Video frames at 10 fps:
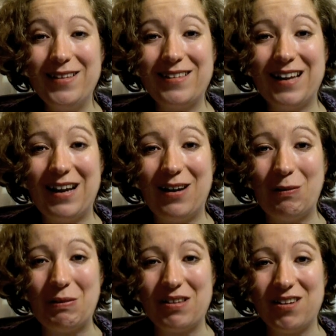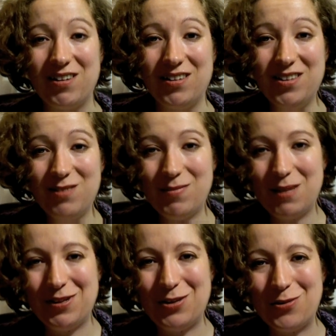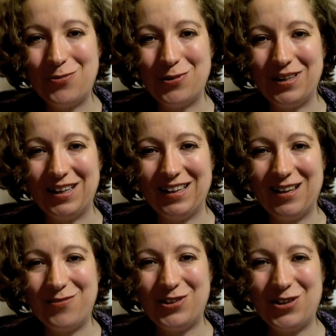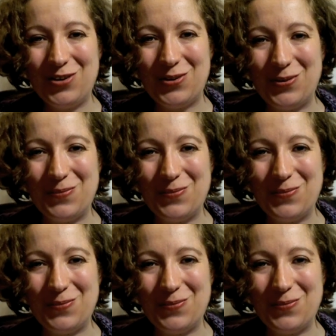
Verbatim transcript: Sounds good. Maybe you're falling in love too.